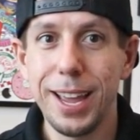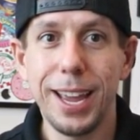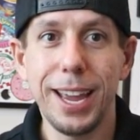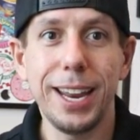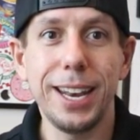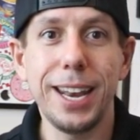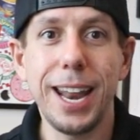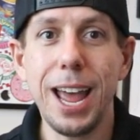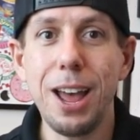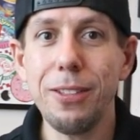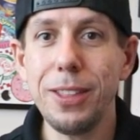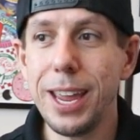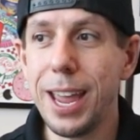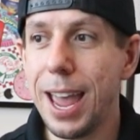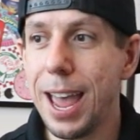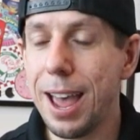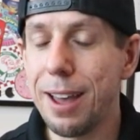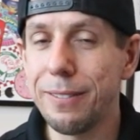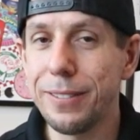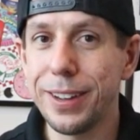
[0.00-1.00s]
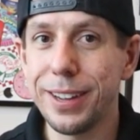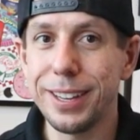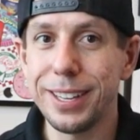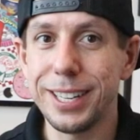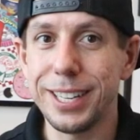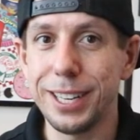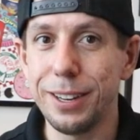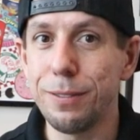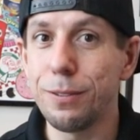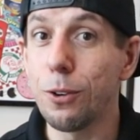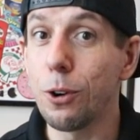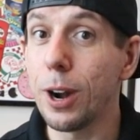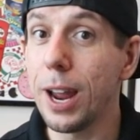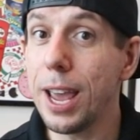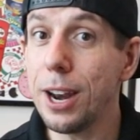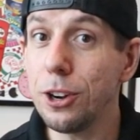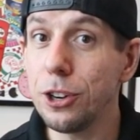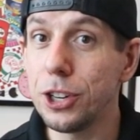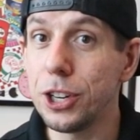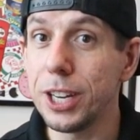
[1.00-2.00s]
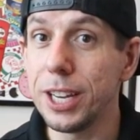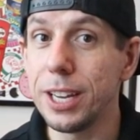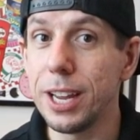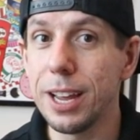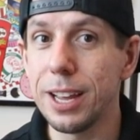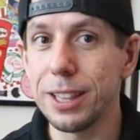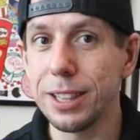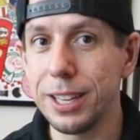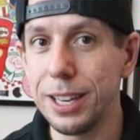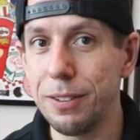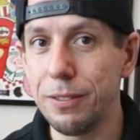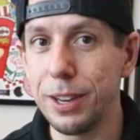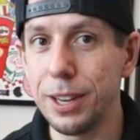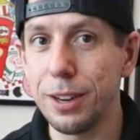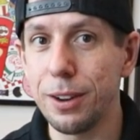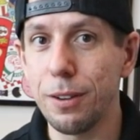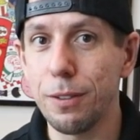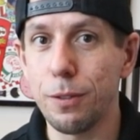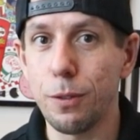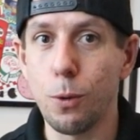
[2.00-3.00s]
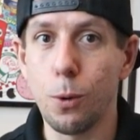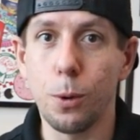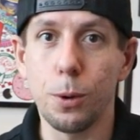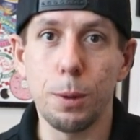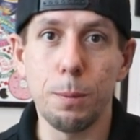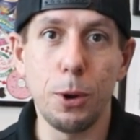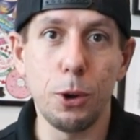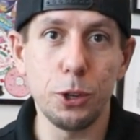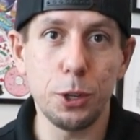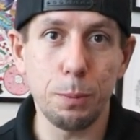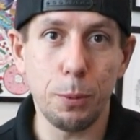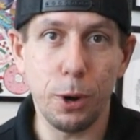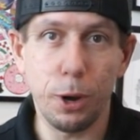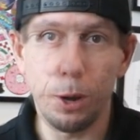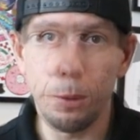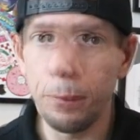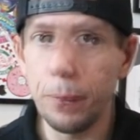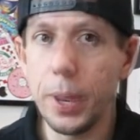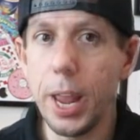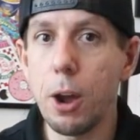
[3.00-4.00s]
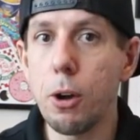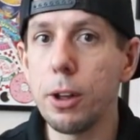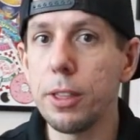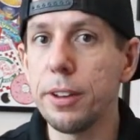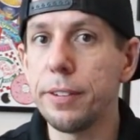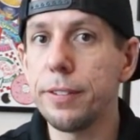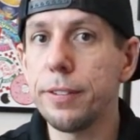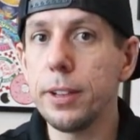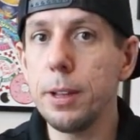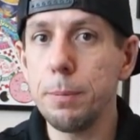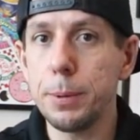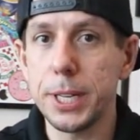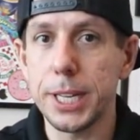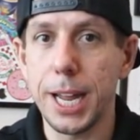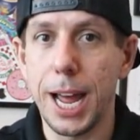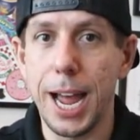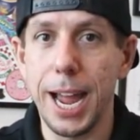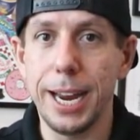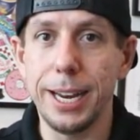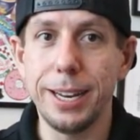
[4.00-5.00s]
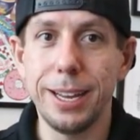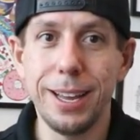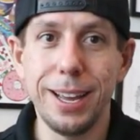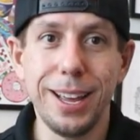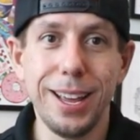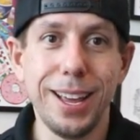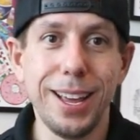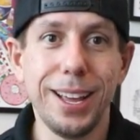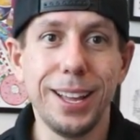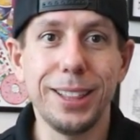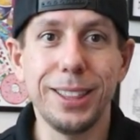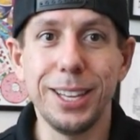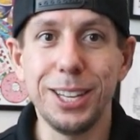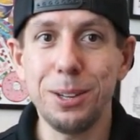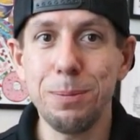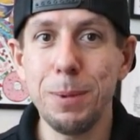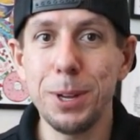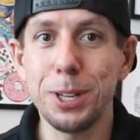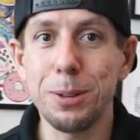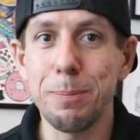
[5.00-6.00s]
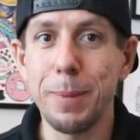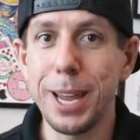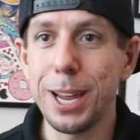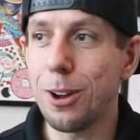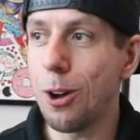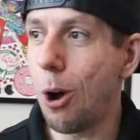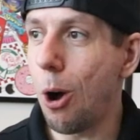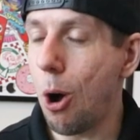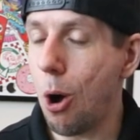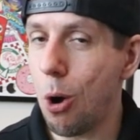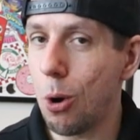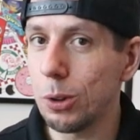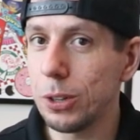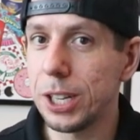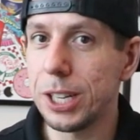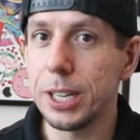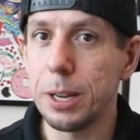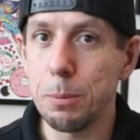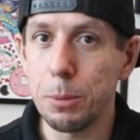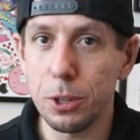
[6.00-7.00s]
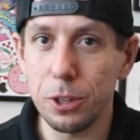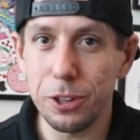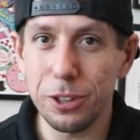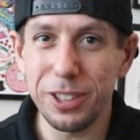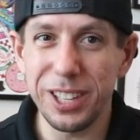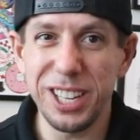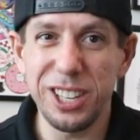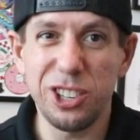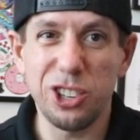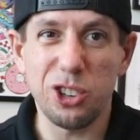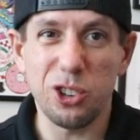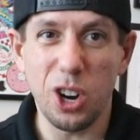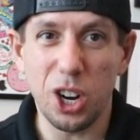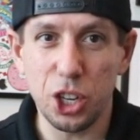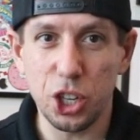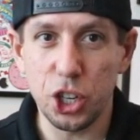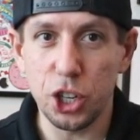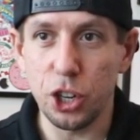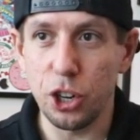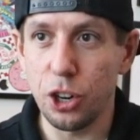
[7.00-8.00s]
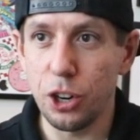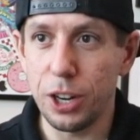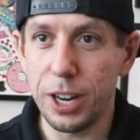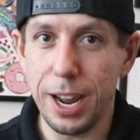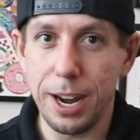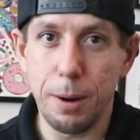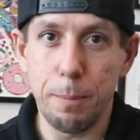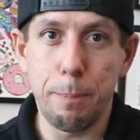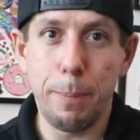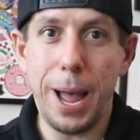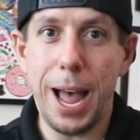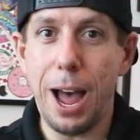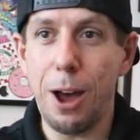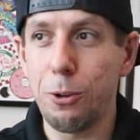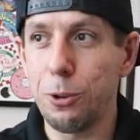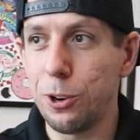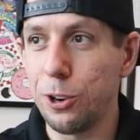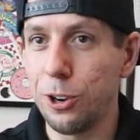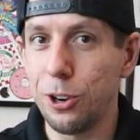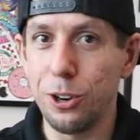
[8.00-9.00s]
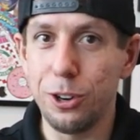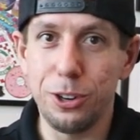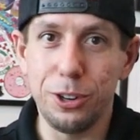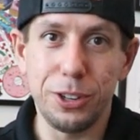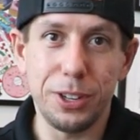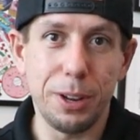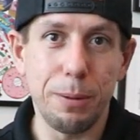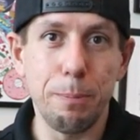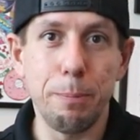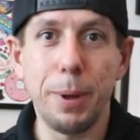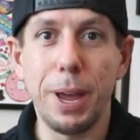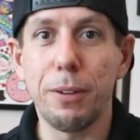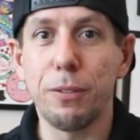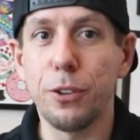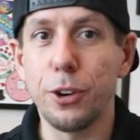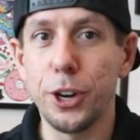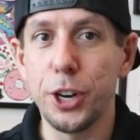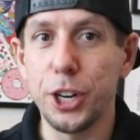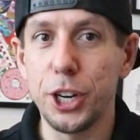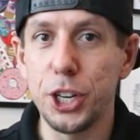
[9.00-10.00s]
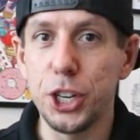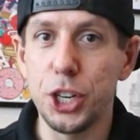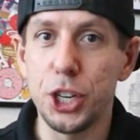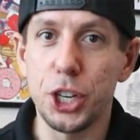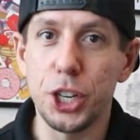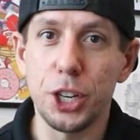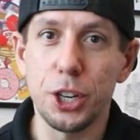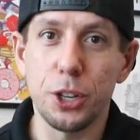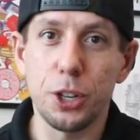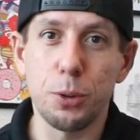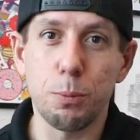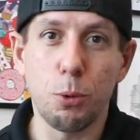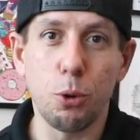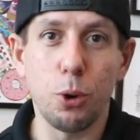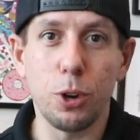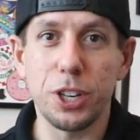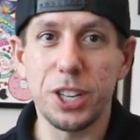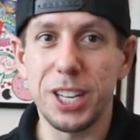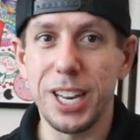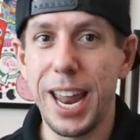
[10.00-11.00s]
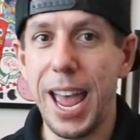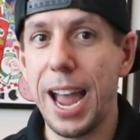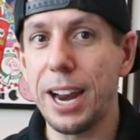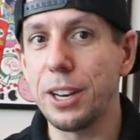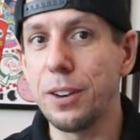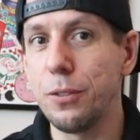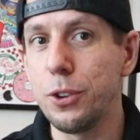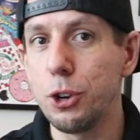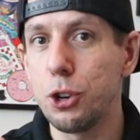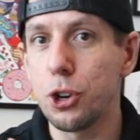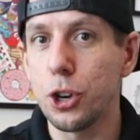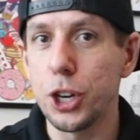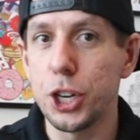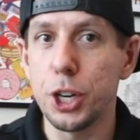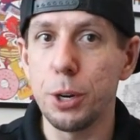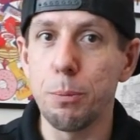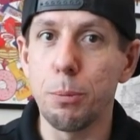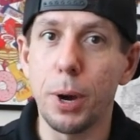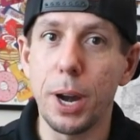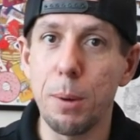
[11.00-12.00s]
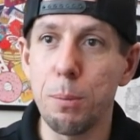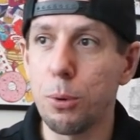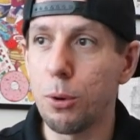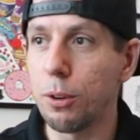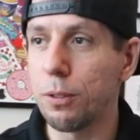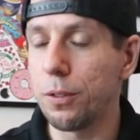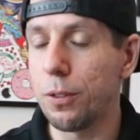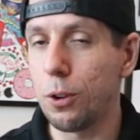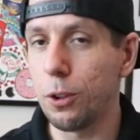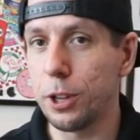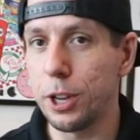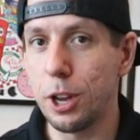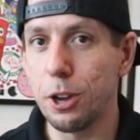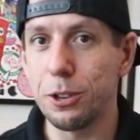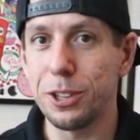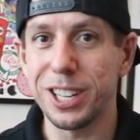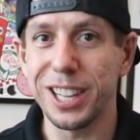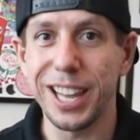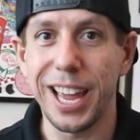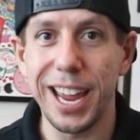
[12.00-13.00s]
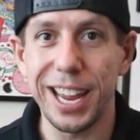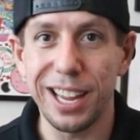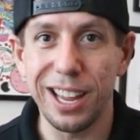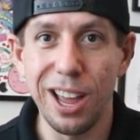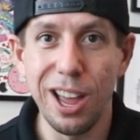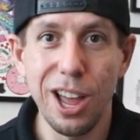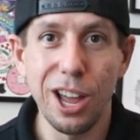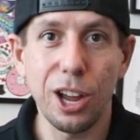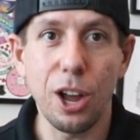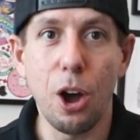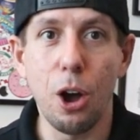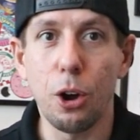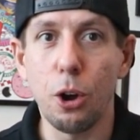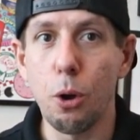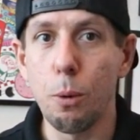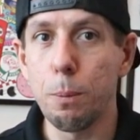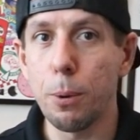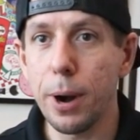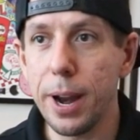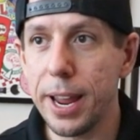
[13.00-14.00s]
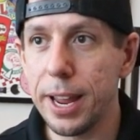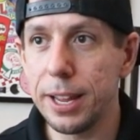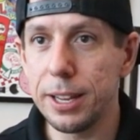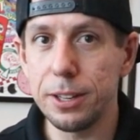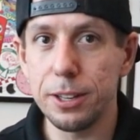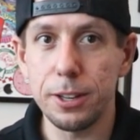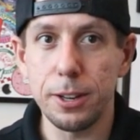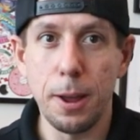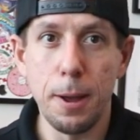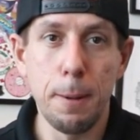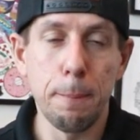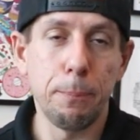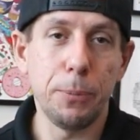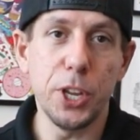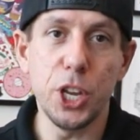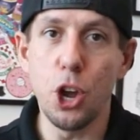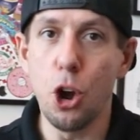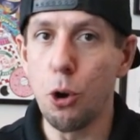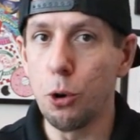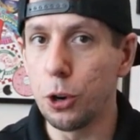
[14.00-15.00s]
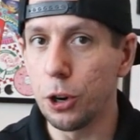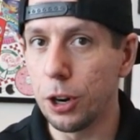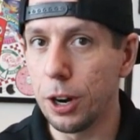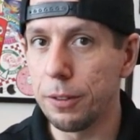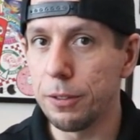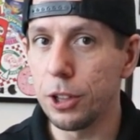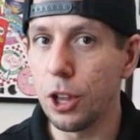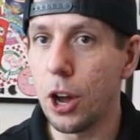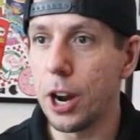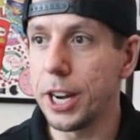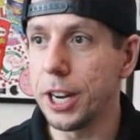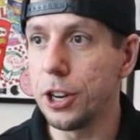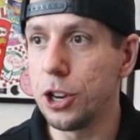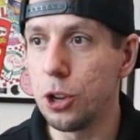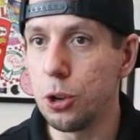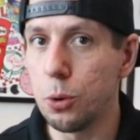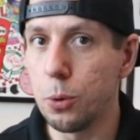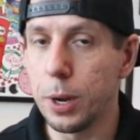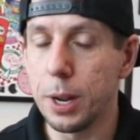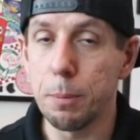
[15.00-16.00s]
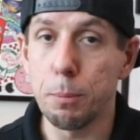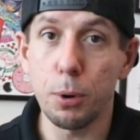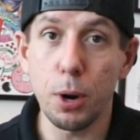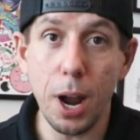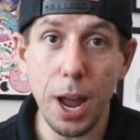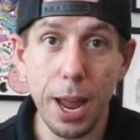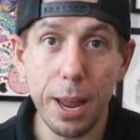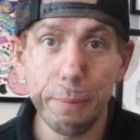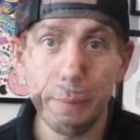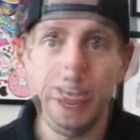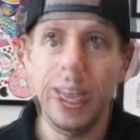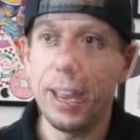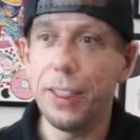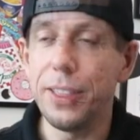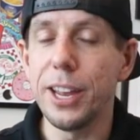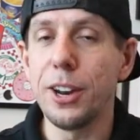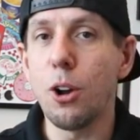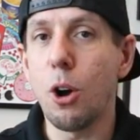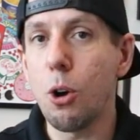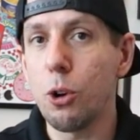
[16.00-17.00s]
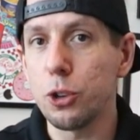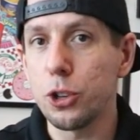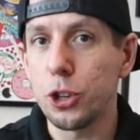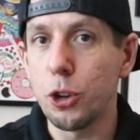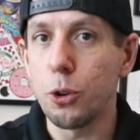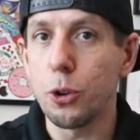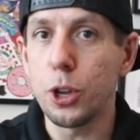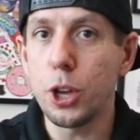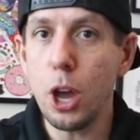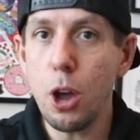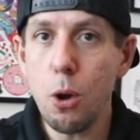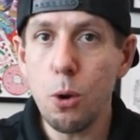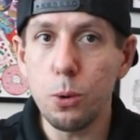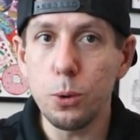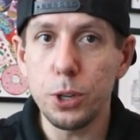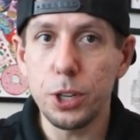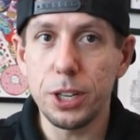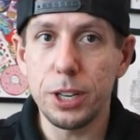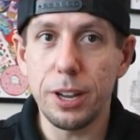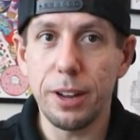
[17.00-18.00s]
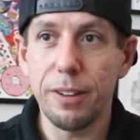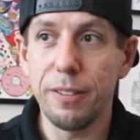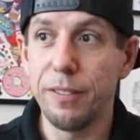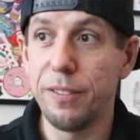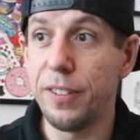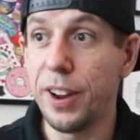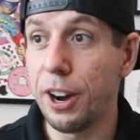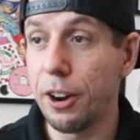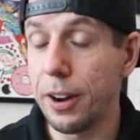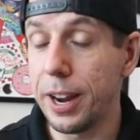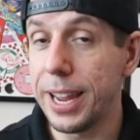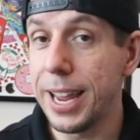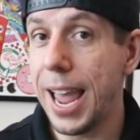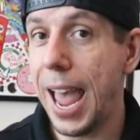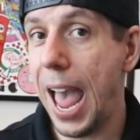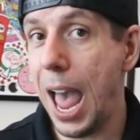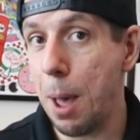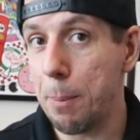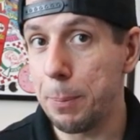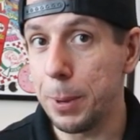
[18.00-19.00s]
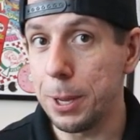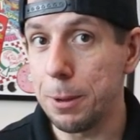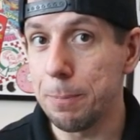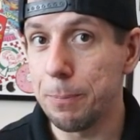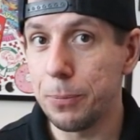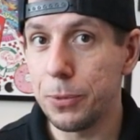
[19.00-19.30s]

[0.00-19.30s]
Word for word: And now they have C4 Energy leaving for the most part. Now, on the flip side, this must make all similarly structured kind of powders and beverage, sports, and active nutrition brand portfolios like Congo Brands, the owner of Alani Nu and Prime, and then also Ghost, very happy.